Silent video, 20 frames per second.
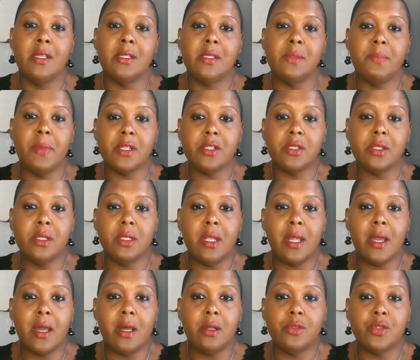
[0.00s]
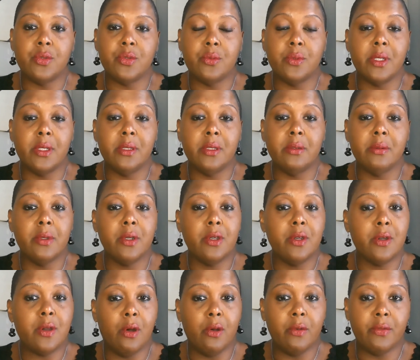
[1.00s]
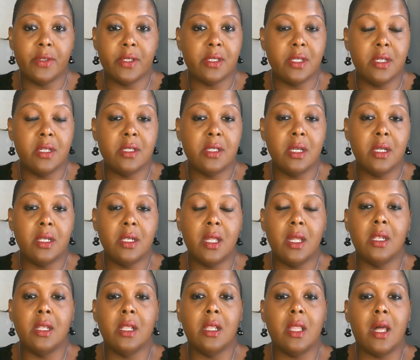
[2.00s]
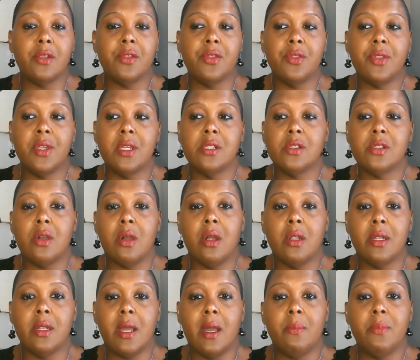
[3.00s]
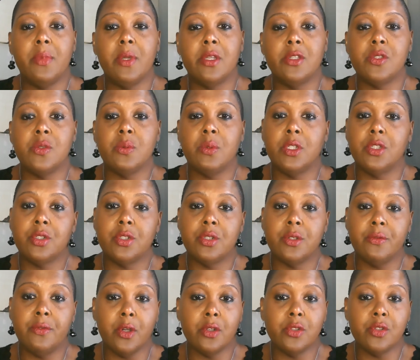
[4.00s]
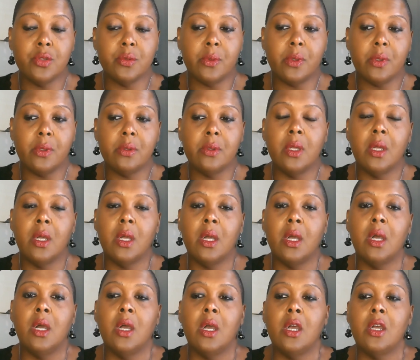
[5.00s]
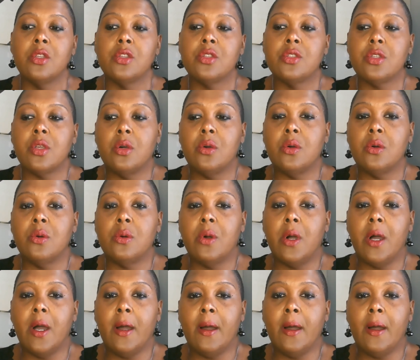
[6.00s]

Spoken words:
especially now during COVID season, and a lot of things are now being switched to virtual. So